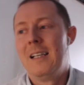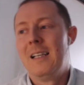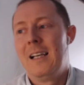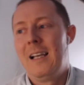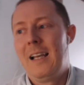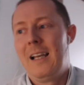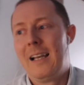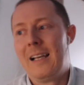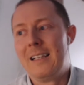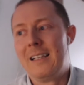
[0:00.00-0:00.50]

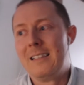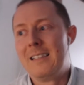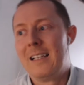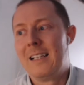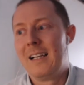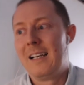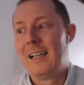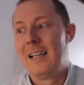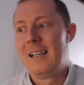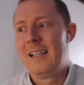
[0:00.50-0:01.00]
And
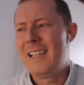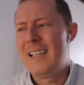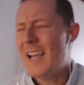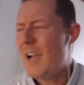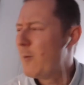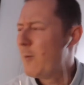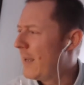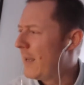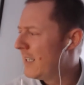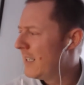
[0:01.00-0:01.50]

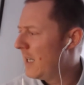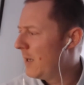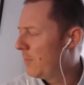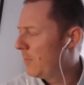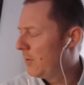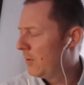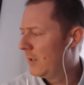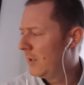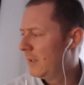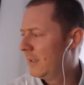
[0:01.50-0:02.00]
we ended
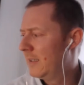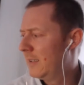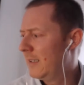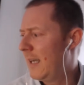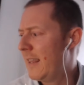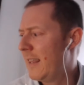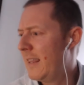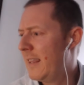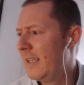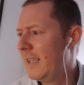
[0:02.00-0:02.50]
up,
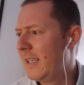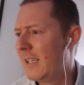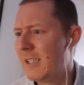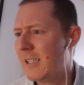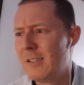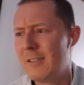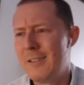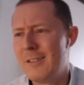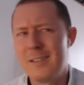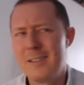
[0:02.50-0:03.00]
I
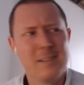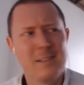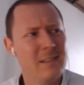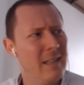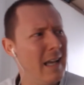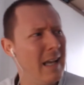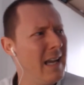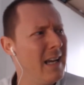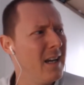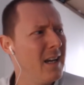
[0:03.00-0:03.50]
think,
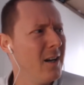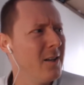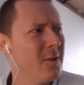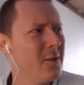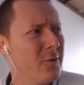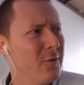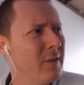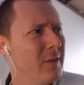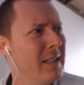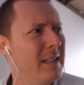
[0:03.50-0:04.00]
8
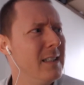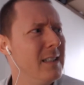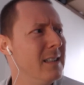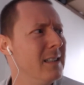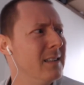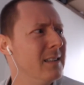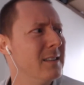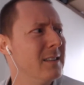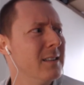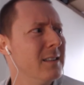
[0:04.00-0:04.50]

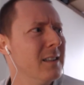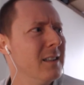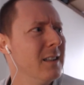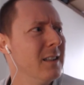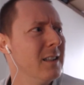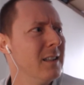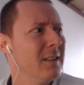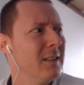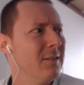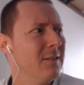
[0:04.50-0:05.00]
countries,
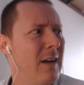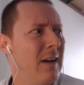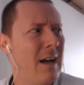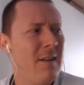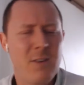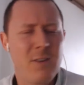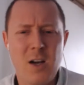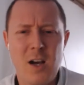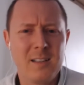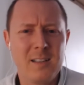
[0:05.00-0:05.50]

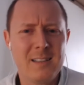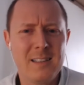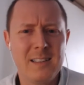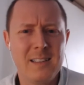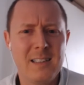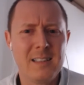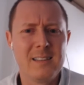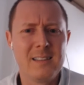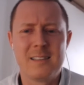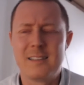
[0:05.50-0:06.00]
5
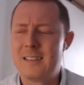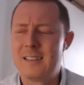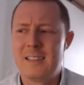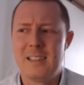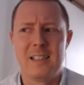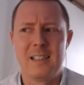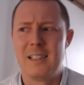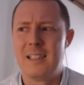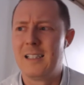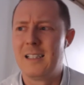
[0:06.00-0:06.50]
continents,
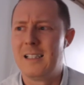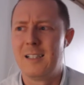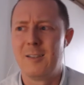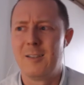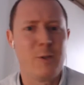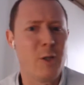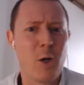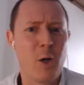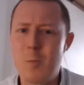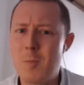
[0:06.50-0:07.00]

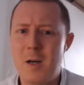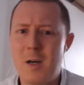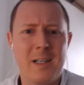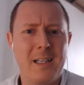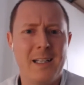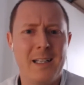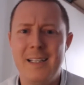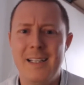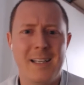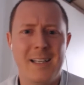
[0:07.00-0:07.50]
no
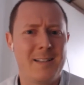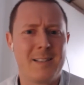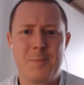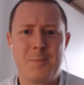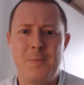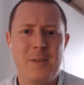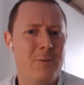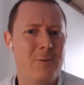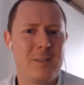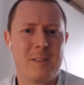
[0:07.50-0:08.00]
money.
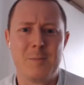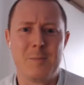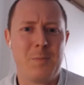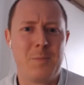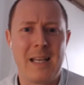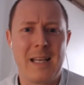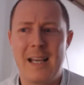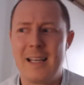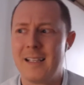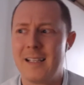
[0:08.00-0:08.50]
It was
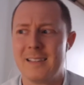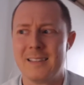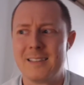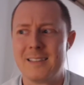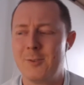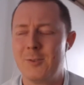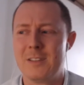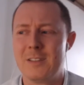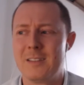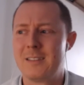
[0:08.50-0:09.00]
bananas.
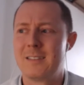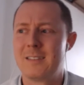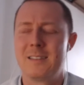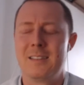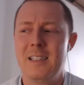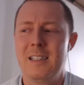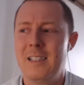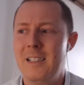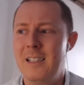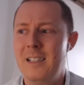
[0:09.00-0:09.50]
It was
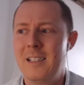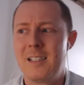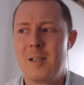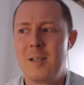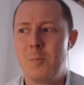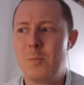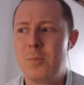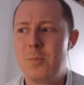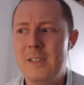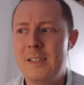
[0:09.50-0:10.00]

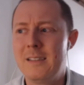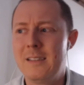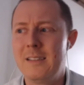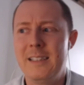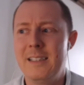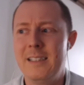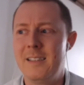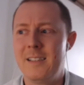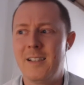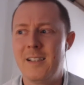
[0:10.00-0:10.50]

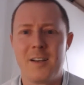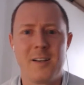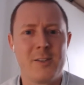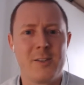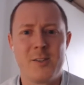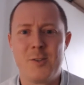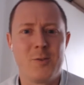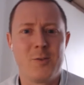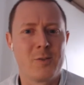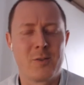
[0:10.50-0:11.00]
completely on a
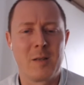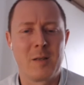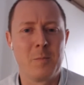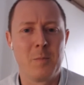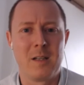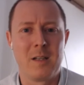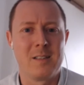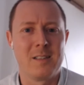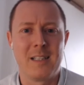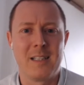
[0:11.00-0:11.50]
shoestring
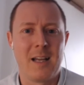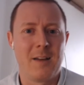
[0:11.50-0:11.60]
budget.